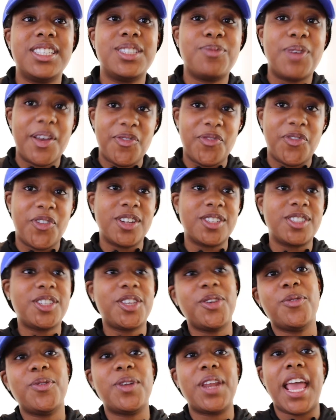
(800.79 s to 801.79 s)
is my first
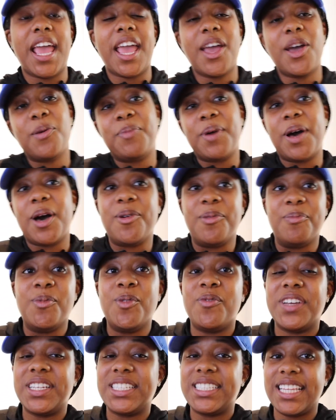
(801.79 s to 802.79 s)
Q&A about
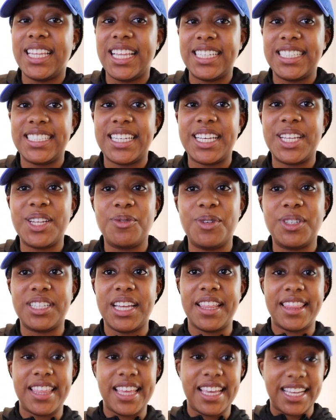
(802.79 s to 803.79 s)
moving to London, which
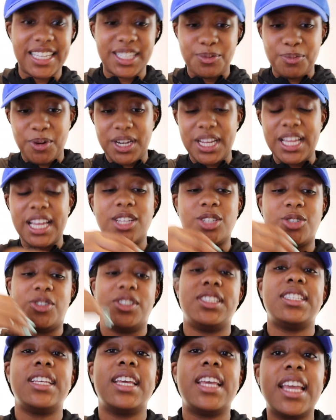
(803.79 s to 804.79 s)
I think is pretty
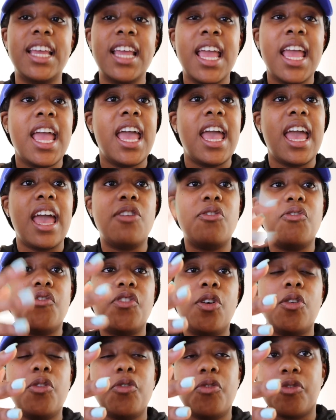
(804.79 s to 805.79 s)
interesting. And
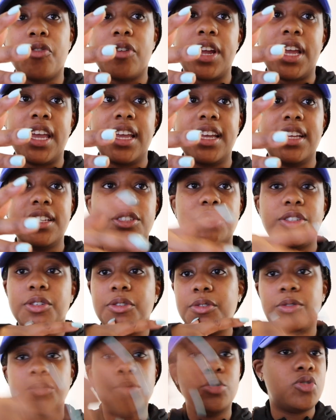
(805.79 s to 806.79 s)
feel free
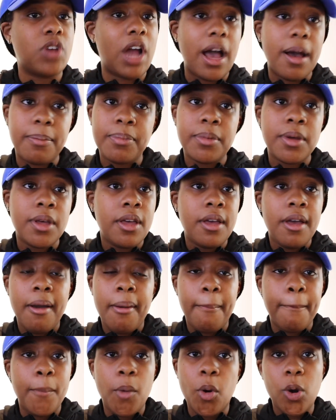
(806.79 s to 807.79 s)
to drop
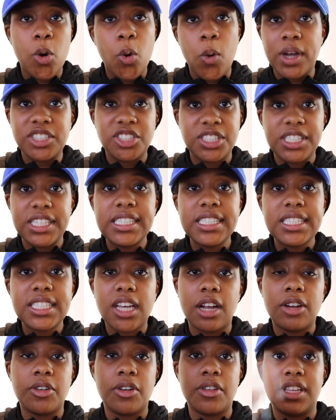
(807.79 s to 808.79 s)
more questions
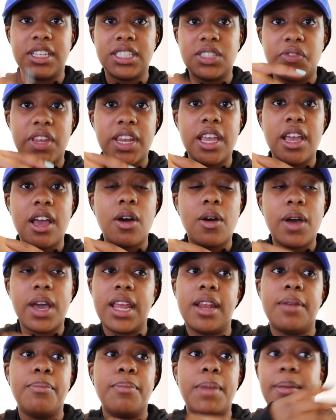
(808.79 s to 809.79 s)
under this video
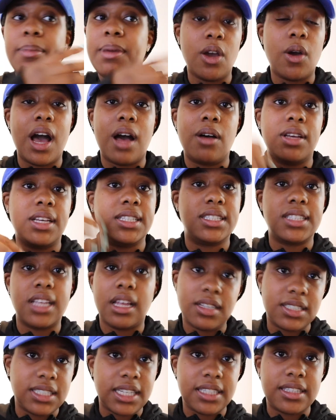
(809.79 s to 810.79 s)
and maybe I'll
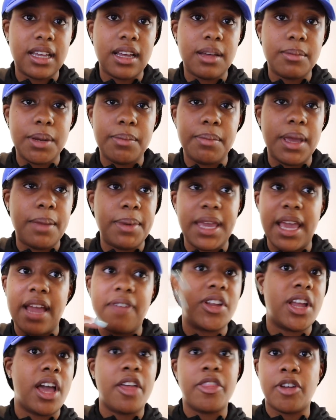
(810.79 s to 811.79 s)
consolidate them and maybe
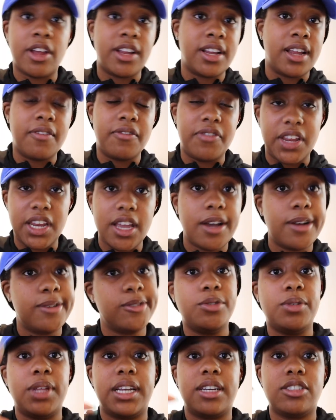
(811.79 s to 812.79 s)
every other video
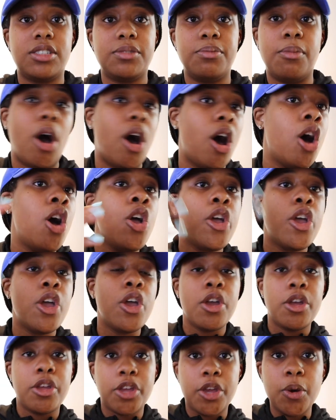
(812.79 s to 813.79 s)
do like a small
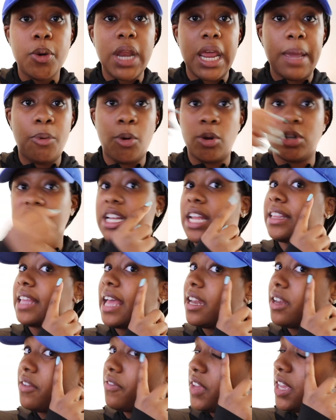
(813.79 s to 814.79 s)
Q&A portion at the end of